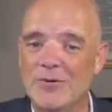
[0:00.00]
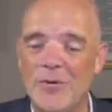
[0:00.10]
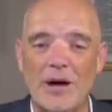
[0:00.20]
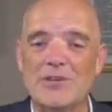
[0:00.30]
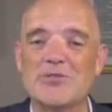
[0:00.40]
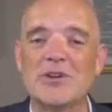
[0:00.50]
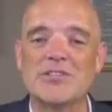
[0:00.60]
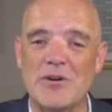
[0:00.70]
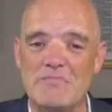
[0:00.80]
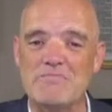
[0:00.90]
Why would you want
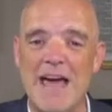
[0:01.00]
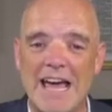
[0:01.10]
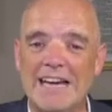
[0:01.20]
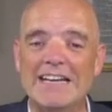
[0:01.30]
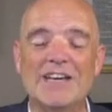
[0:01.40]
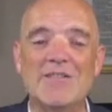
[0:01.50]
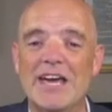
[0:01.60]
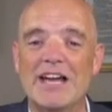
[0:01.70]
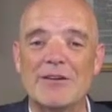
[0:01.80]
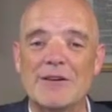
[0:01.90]
to abandon
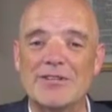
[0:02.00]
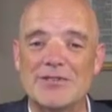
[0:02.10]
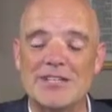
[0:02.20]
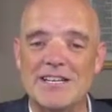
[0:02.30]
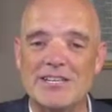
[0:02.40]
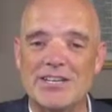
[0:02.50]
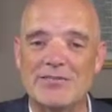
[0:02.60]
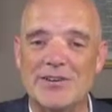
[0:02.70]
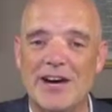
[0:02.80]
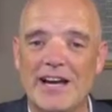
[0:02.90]
the elementary teaching
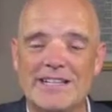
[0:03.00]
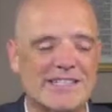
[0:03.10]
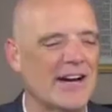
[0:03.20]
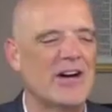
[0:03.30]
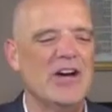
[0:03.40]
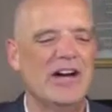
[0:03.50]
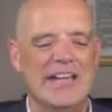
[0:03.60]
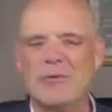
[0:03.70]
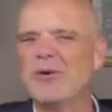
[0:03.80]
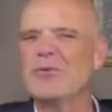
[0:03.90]
of Christ? Now,
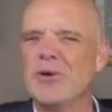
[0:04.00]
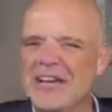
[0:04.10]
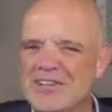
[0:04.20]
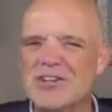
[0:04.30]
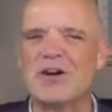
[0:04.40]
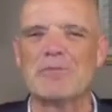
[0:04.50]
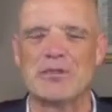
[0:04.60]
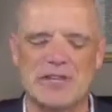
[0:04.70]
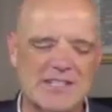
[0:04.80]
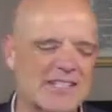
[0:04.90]
again, we reinterpret
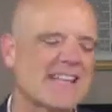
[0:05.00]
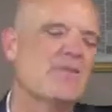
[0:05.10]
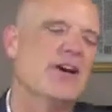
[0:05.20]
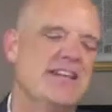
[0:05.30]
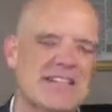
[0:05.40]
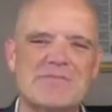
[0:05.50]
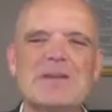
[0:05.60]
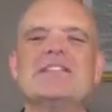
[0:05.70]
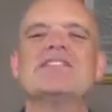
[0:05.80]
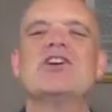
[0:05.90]
this to say, well, he just
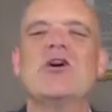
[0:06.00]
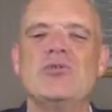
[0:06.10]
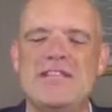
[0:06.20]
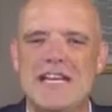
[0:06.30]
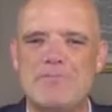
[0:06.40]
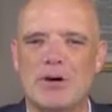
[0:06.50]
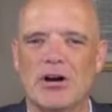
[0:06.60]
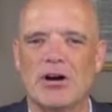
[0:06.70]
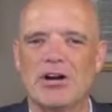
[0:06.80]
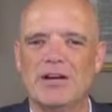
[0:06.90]
means to go
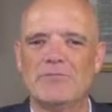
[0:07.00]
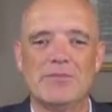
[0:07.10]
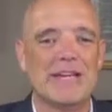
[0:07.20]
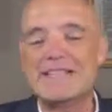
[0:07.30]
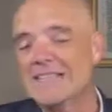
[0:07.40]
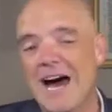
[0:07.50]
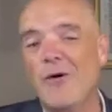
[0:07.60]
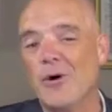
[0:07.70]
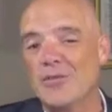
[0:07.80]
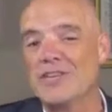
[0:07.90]
deeper. But that's
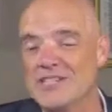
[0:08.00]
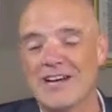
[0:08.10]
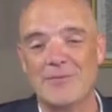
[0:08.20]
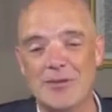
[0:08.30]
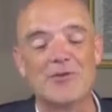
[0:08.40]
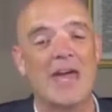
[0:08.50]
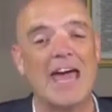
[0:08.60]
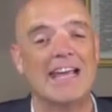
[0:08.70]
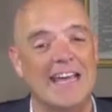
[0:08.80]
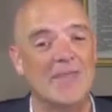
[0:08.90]
not what this, I mean, you
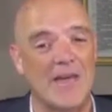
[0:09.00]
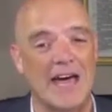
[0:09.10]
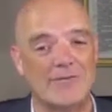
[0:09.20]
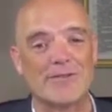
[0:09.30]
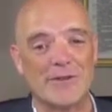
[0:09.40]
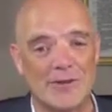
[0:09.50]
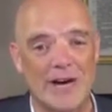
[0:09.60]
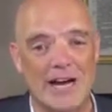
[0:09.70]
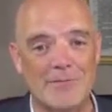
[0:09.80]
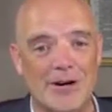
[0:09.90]
can't get that from the
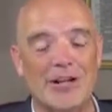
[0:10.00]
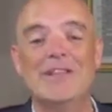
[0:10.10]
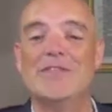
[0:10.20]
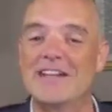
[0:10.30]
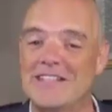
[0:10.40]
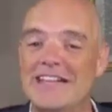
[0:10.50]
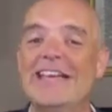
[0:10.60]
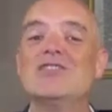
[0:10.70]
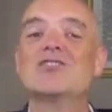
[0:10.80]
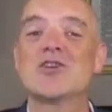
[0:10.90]
grammar. That's an
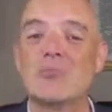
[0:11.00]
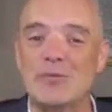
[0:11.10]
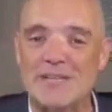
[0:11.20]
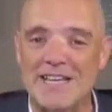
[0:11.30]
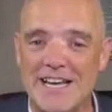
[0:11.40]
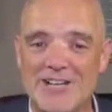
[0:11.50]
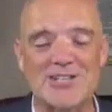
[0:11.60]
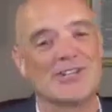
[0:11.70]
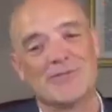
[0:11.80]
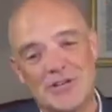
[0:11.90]

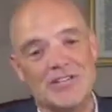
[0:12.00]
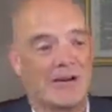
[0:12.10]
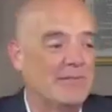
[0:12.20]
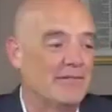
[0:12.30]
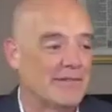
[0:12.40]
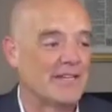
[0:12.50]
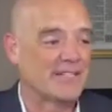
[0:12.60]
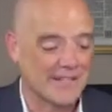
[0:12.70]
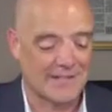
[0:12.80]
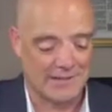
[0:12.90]
interpretation, which I'm
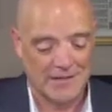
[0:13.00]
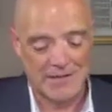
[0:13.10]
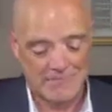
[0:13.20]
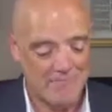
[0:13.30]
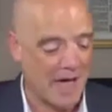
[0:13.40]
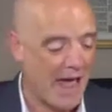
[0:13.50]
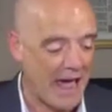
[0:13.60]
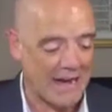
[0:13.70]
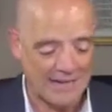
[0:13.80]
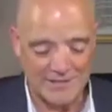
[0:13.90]
convinced is a
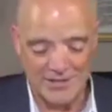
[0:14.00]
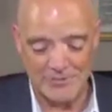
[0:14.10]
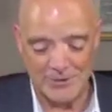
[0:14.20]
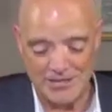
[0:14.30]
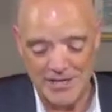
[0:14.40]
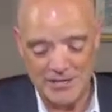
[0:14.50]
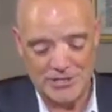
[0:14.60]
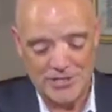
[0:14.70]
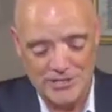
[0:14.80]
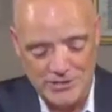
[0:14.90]
bad
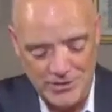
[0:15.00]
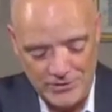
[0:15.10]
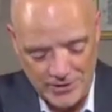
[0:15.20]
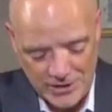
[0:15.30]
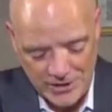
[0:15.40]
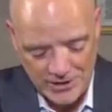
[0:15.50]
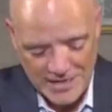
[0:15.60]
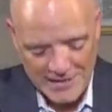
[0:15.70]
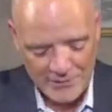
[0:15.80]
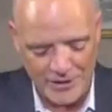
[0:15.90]
interpretation as you go along
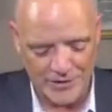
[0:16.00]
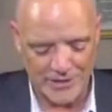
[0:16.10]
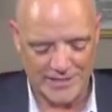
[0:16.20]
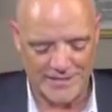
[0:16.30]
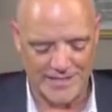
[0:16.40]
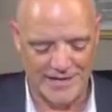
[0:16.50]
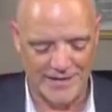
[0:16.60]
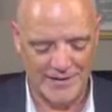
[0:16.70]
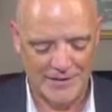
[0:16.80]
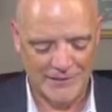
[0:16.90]
with it. Uh, a uh,
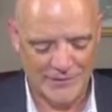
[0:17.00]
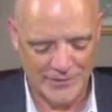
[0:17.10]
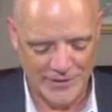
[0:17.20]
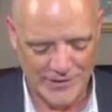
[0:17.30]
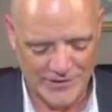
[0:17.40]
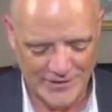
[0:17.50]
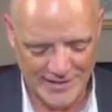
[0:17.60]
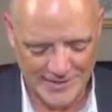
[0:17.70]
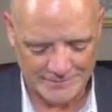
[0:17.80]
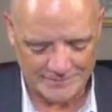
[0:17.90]
few other.
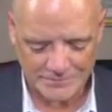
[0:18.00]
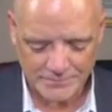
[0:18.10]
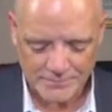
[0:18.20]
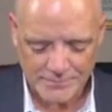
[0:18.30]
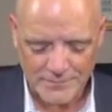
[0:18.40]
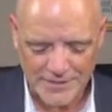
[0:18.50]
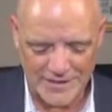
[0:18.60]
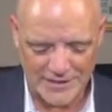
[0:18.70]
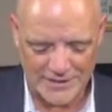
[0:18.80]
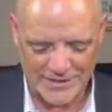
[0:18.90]
Uh
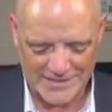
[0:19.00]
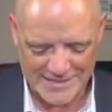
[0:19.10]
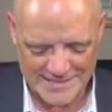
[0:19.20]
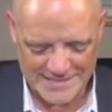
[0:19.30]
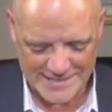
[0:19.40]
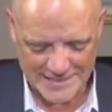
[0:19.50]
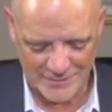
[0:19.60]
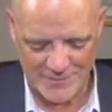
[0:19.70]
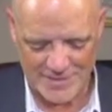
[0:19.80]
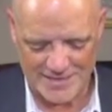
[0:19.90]
uh, things that uh,
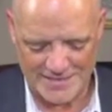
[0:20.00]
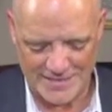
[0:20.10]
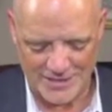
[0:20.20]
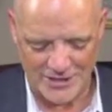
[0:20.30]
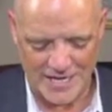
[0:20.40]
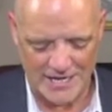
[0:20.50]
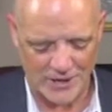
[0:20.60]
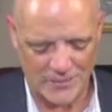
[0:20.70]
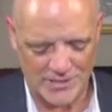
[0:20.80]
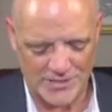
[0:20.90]
we might uh, look at.
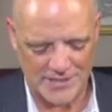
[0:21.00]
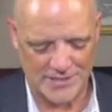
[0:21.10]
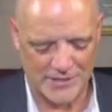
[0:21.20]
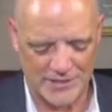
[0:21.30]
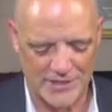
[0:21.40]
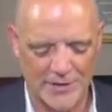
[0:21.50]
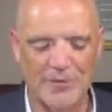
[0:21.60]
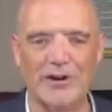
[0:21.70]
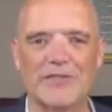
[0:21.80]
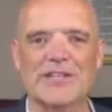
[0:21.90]
Almost, uh, there are a
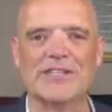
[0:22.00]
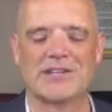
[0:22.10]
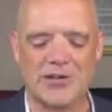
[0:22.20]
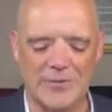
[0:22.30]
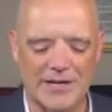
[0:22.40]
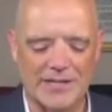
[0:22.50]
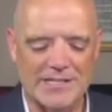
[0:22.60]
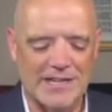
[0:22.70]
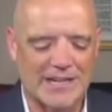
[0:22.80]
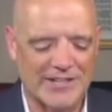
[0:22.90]
number of these. The New American
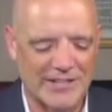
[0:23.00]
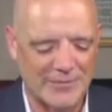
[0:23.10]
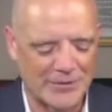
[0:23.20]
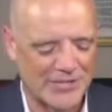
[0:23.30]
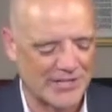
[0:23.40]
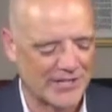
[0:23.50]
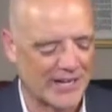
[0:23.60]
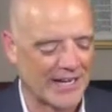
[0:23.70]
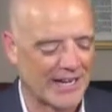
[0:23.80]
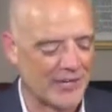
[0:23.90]
Standard, I put these on your
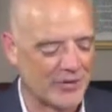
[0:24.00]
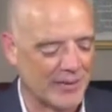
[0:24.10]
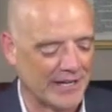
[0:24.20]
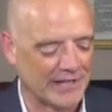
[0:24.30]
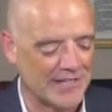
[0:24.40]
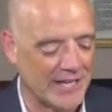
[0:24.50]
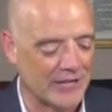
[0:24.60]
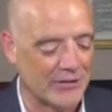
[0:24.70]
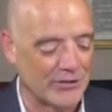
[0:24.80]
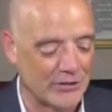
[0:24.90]
outline New American
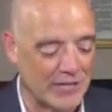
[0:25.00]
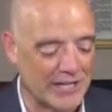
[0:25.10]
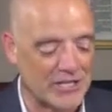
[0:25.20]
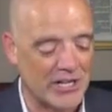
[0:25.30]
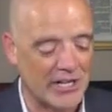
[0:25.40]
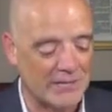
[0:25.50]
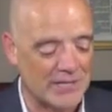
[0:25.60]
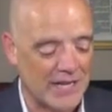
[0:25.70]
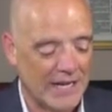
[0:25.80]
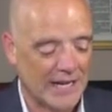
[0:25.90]
Standard, New King
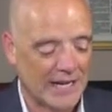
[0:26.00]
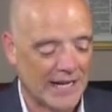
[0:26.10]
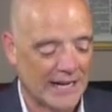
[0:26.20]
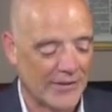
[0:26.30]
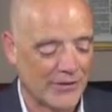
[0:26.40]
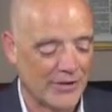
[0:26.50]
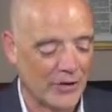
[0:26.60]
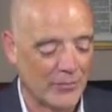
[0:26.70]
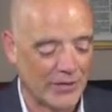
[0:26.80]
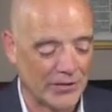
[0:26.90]
James, uh, the
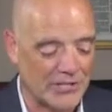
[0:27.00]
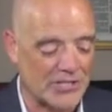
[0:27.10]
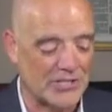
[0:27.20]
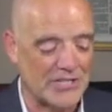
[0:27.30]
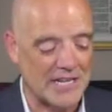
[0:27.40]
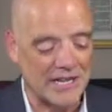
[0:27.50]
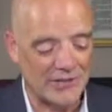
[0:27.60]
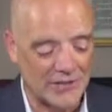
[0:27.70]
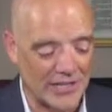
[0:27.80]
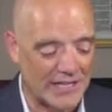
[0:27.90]
Holman Christian
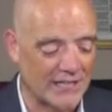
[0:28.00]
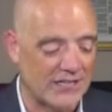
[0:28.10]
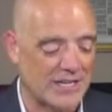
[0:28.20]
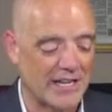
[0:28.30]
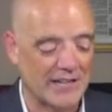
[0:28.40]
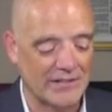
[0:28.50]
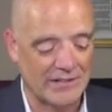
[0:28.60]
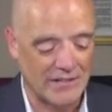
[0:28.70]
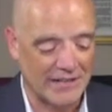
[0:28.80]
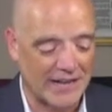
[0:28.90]
Standard, the English Standard,
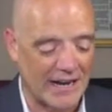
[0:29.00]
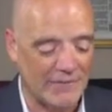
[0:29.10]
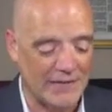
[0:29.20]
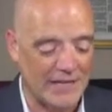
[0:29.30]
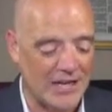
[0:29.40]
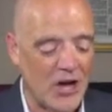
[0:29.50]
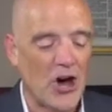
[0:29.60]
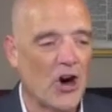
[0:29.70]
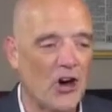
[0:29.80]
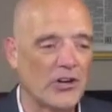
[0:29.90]
the NIV,
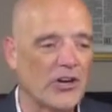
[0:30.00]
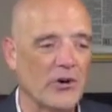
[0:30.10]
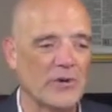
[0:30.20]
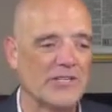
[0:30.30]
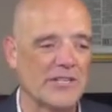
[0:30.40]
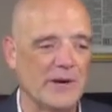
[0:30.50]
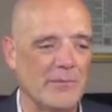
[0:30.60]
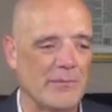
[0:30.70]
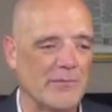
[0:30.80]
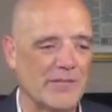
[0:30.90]
all go with
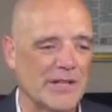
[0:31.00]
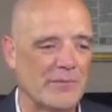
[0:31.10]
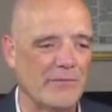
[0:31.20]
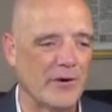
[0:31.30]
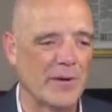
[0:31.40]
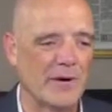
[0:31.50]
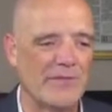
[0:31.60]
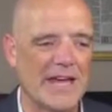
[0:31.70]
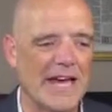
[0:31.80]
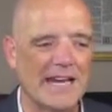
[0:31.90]
some, some form of
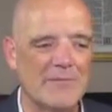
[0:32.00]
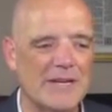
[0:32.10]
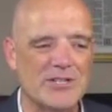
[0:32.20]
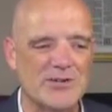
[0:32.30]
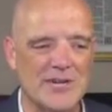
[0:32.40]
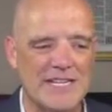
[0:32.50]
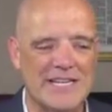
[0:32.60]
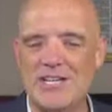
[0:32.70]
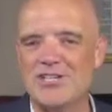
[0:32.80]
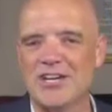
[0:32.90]
the elementary
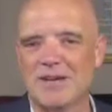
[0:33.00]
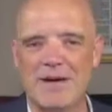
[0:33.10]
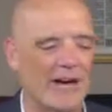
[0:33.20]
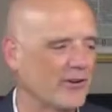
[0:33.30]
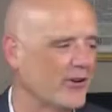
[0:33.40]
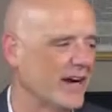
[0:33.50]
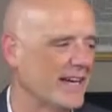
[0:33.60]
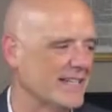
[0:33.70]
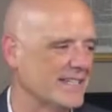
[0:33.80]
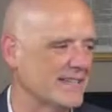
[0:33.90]
teaching about
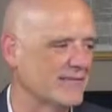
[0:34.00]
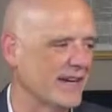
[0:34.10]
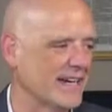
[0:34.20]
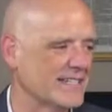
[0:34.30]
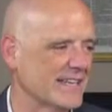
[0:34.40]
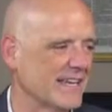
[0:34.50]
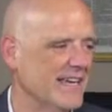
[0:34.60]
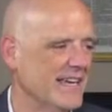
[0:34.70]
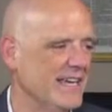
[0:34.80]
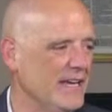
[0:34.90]
Christ. In fact, uh,
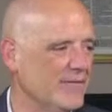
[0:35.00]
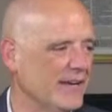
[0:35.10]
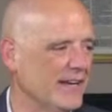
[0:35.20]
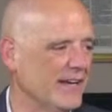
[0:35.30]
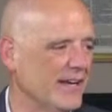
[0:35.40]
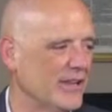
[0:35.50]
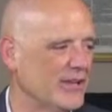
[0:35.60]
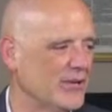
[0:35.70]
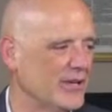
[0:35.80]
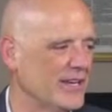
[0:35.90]
even the
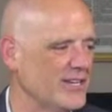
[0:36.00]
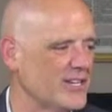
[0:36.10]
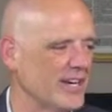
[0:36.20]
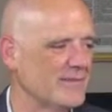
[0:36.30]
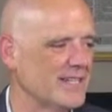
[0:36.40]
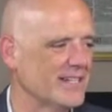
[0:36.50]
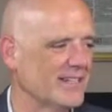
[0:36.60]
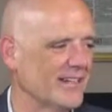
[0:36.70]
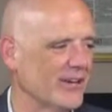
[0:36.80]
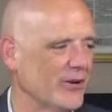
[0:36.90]
New King James
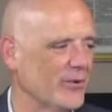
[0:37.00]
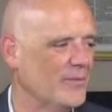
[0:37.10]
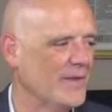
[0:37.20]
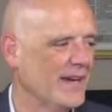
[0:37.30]
didn't go